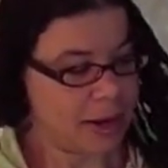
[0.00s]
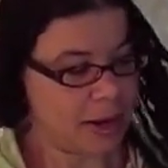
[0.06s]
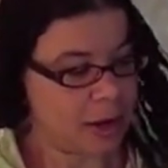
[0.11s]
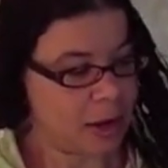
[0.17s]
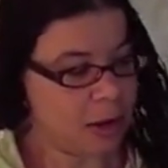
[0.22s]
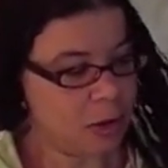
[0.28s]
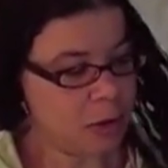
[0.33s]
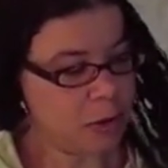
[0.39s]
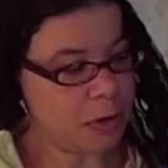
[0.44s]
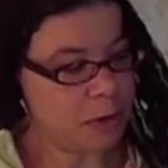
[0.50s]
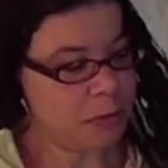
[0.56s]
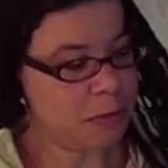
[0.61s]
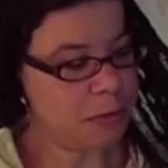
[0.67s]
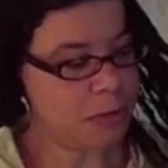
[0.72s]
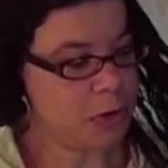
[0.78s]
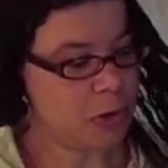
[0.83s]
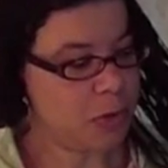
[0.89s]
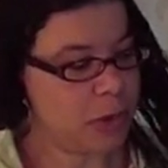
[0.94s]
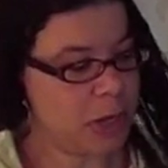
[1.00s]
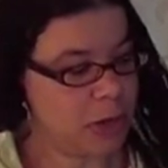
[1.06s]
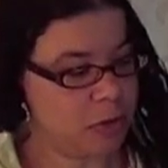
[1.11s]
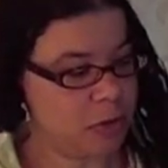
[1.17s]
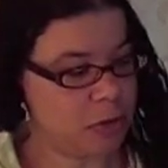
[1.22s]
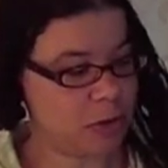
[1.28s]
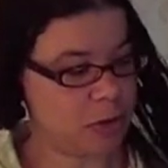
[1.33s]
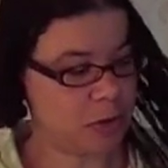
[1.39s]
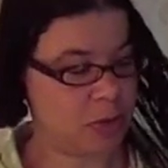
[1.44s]
And I go a few
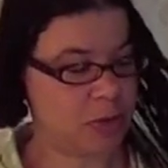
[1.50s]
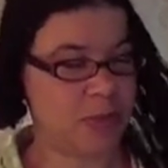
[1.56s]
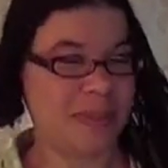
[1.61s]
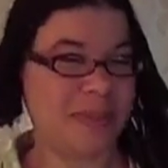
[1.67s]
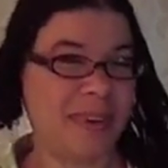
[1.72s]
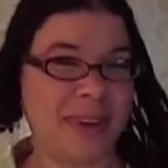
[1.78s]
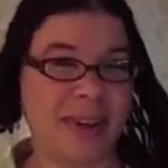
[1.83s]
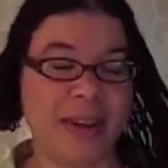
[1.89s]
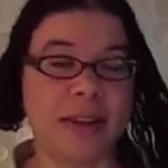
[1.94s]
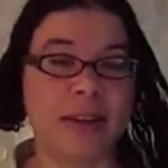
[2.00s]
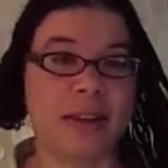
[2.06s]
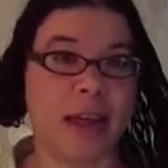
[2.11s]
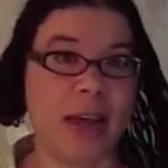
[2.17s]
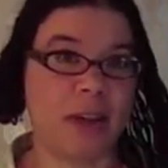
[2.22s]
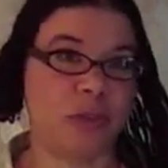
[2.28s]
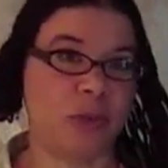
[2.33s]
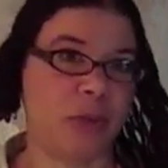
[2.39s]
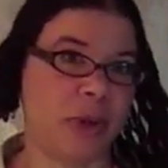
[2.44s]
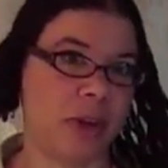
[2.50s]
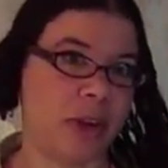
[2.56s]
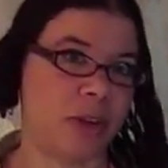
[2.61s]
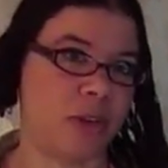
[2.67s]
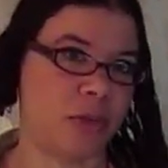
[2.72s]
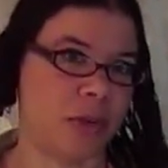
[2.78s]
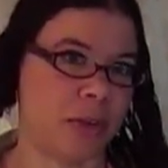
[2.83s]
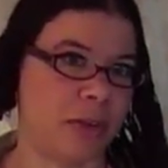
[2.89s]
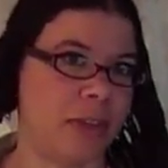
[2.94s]
inches, and that's when I
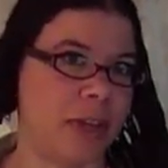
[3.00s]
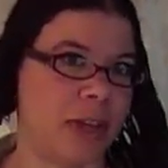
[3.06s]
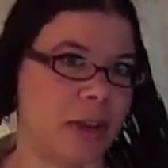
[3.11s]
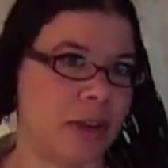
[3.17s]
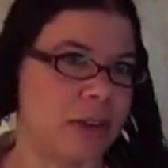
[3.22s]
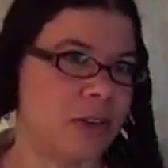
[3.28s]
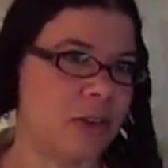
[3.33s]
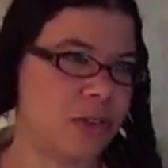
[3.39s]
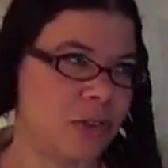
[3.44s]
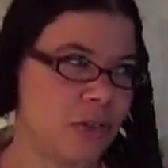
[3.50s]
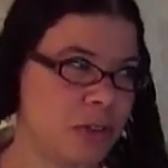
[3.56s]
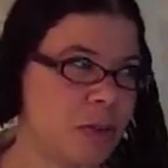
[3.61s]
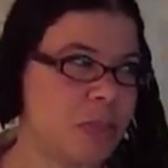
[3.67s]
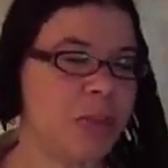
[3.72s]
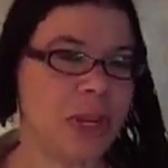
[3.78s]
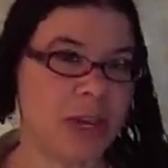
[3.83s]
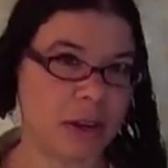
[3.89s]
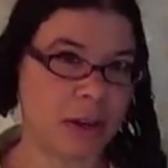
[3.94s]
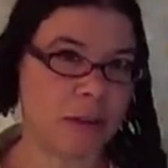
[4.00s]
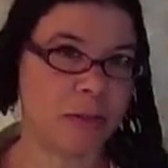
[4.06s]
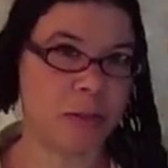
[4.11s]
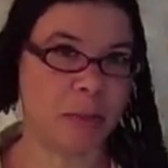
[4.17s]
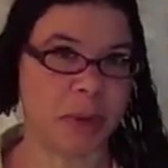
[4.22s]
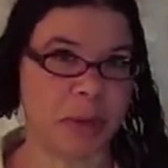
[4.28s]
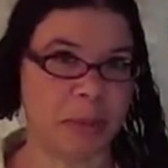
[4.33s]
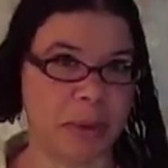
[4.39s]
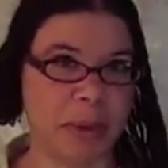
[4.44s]
sort of think it should be enough
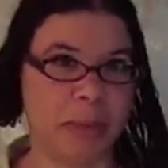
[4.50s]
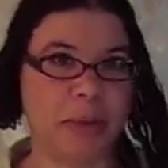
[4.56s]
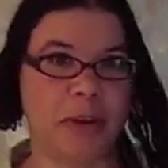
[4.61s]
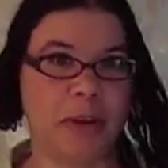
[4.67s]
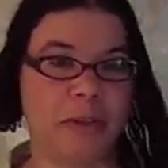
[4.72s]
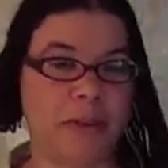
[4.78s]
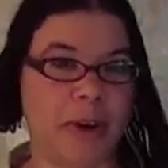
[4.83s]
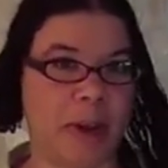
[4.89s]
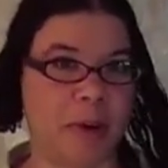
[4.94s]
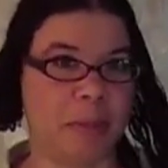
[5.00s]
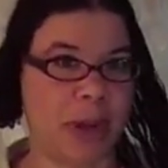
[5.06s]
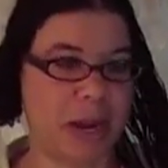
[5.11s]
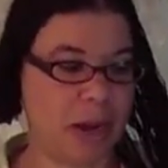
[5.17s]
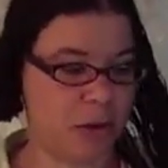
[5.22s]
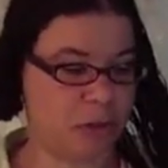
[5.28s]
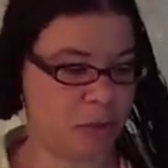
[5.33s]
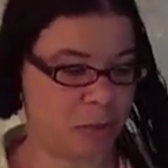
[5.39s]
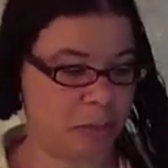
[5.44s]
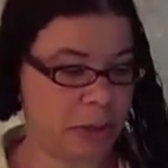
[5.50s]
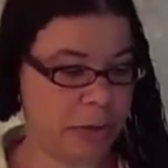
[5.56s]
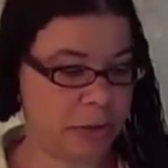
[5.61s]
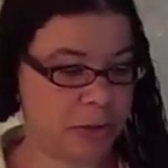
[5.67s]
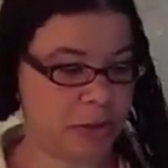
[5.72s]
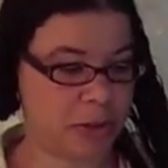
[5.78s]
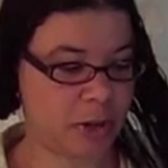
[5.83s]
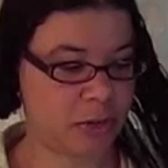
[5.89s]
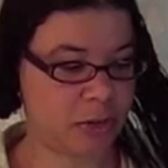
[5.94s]
for me to be able to divide my hair in
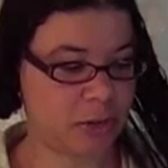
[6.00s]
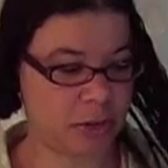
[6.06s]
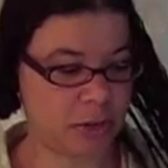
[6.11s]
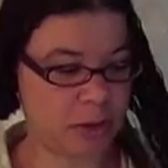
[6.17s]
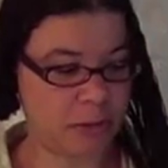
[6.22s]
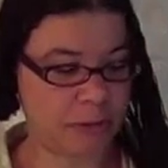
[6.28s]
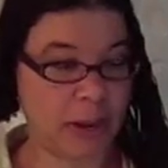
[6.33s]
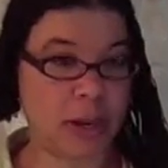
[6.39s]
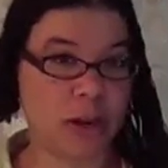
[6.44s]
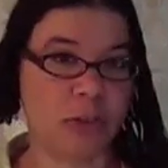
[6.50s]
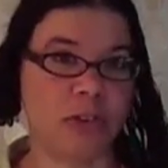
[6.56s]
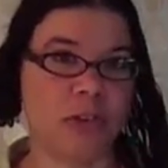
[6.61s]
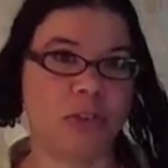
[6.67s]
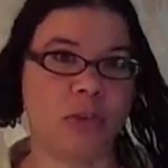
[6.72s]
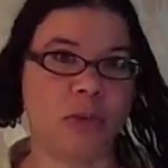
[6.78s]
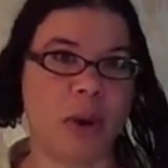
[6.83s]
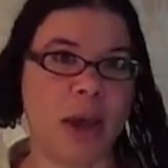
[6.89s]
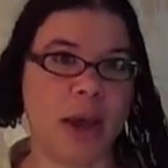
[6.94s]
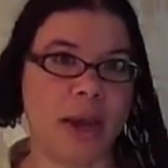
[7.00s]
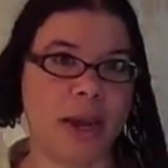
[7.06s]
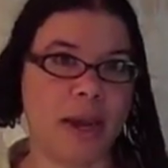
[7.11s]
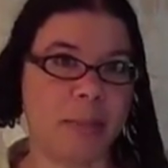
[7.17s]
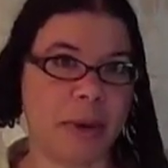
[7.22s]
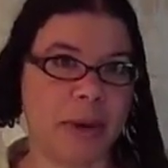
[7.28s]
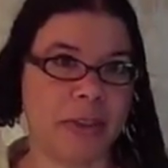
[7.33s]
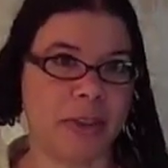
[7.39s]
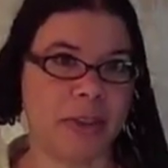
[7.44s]
smaller sections. If I go too high
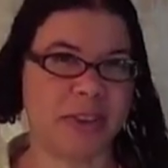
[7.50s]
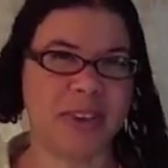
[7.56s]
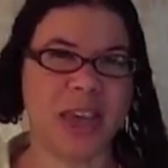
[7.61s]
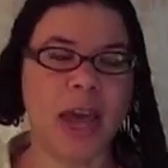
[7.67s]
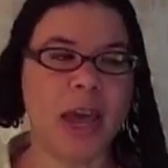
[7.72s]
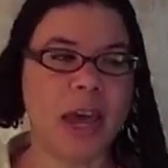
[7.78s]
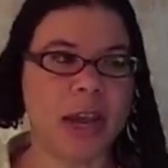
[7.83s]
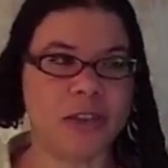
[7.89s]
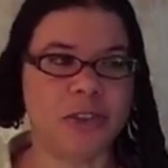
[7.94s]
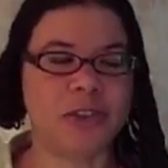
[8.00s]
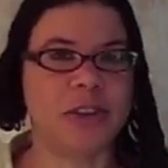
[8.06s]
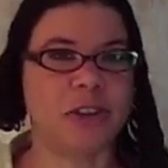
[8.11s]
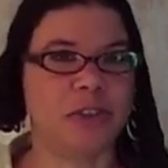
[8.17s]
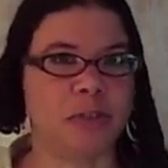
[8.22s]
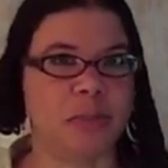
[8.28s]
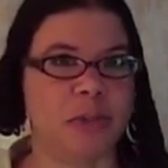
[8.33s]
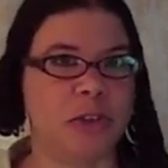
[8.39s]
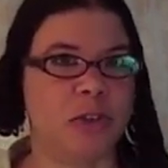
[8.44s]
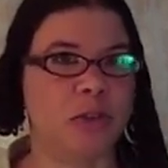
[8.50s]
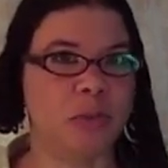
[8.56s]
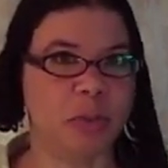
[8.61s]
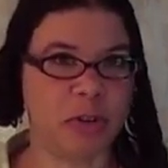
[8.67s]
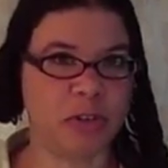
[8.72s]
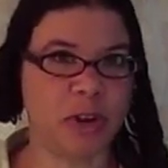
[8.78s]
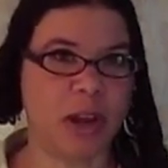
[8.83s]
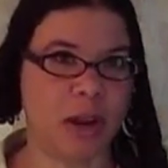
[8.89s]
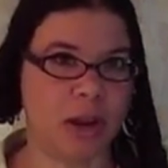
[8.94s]
up on this, it just gets to be too
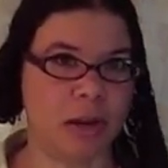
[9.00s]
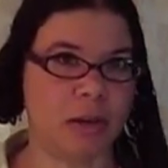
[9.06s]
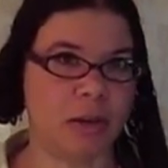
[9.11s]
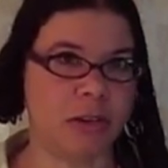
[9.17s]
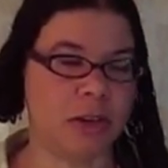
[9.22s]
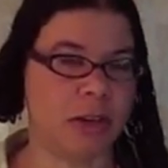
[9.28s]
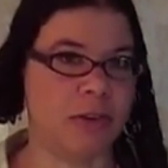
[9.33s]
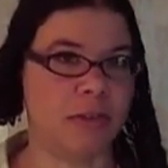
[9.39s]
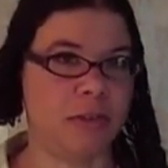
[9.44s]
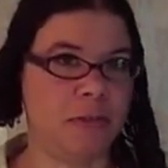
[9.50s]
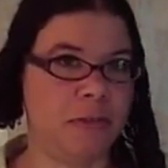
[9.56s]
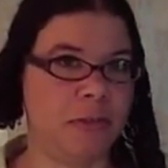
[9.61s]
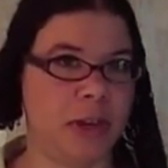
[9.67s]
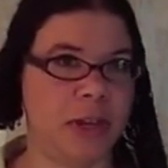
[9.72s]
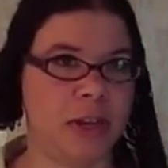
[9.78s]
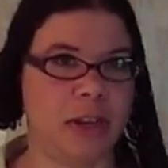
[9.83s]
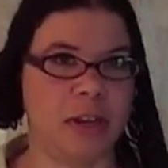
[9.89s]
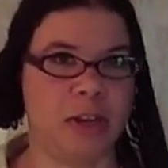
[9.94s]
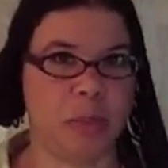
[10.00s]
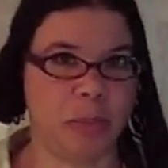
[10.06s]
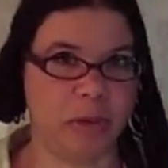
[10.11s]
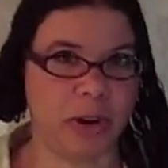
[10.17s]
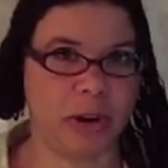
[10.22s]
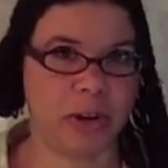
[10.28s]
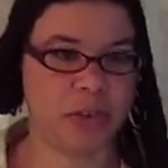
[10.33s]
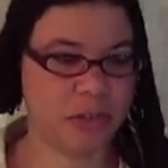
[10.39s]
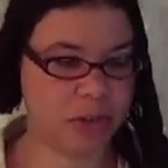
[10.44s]
much hair to even fit in the
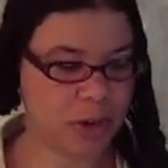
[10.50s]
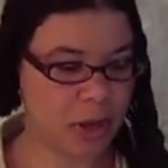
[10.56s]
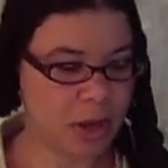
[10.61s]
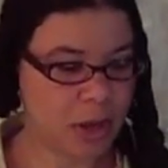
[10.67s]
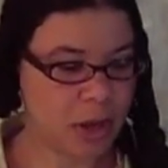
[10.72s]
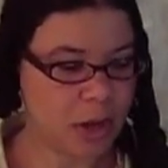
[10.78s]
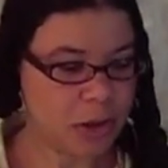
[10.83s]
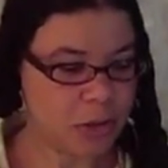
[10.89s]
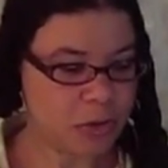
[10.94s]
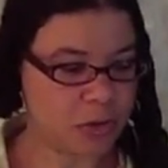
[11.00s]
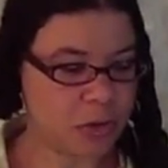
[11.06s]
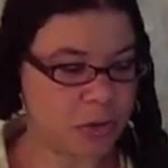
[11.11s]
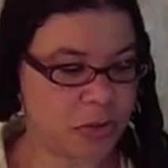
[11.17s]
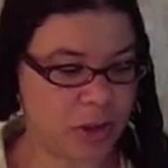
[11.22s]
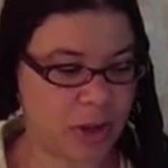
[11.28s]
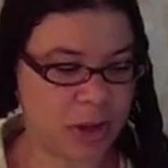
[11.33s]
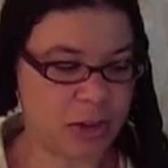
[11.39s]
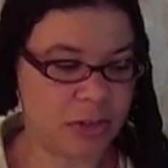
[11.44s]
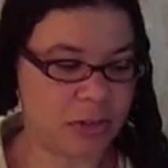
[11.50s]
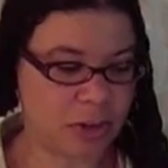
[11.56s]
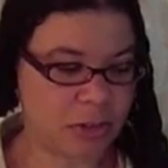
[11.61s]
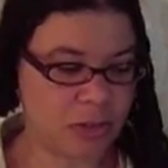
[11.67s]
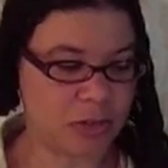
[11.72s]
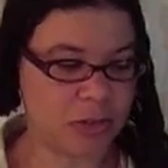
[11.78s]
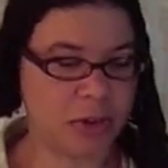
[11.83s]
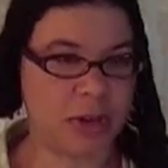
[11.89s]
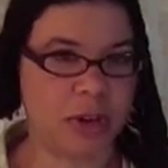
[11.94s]
brush. So it's like I
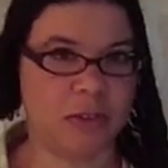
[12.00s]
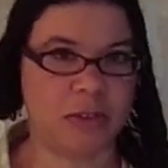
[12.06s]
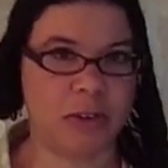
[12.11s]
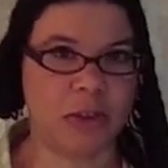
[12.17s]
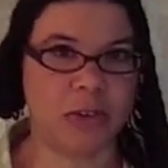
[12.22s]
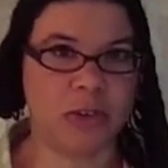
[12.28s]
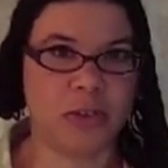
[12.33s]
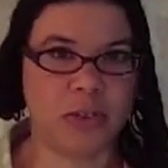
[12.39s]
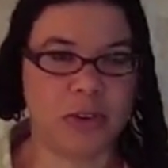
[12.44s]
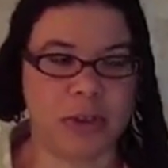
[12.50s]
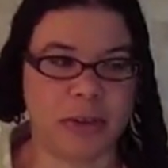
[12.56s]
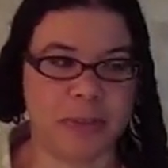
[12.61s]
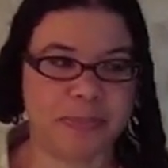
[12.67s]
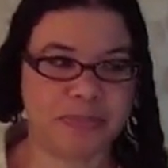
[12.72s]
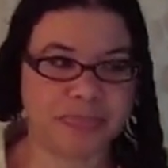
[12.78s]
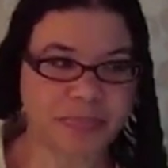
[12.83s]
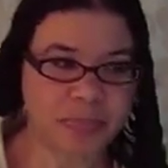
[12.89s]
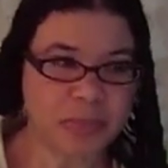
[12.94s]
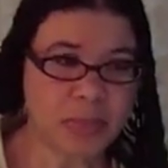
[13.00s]
just do enough to loosen it.